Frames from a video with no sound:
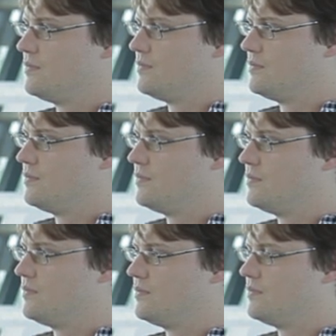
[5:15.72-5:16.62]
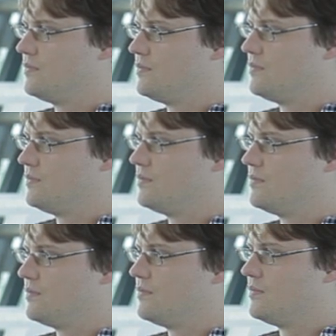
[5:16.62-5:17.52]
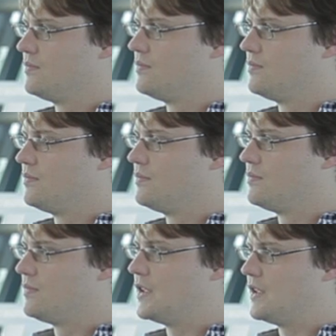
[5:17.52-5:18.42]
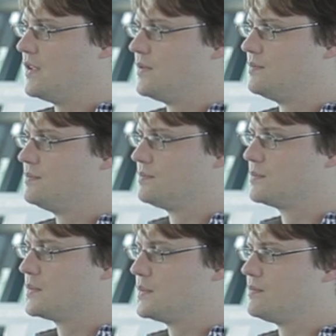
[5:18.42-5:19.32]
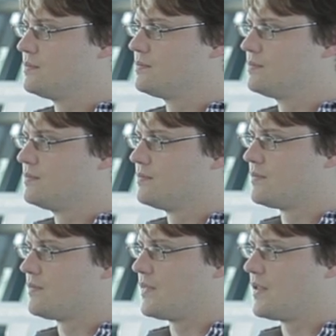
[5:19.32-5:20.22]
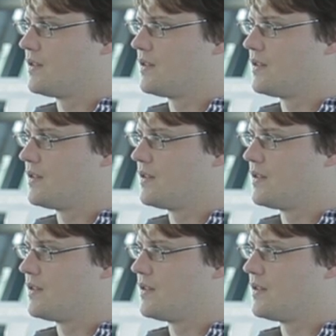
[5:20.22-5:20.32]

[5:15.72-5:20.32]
(not speaking)